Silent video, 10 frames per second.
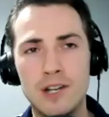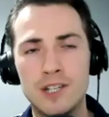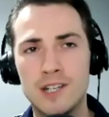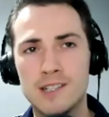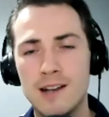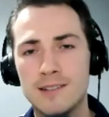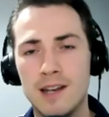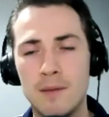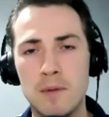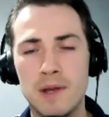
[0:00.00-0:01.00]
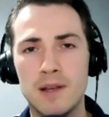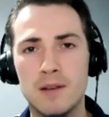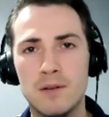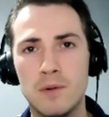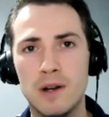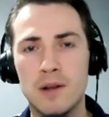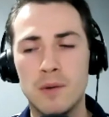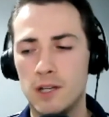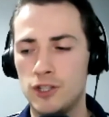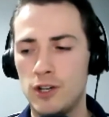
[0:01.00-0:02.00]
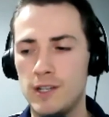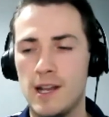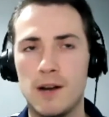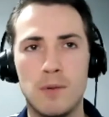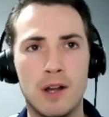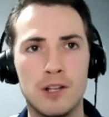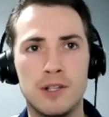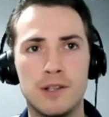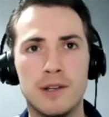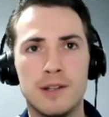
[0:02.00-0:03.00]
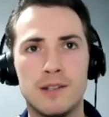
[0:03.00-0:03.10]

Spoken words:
you actually get started in MMA? Where did the journey start? What got you into?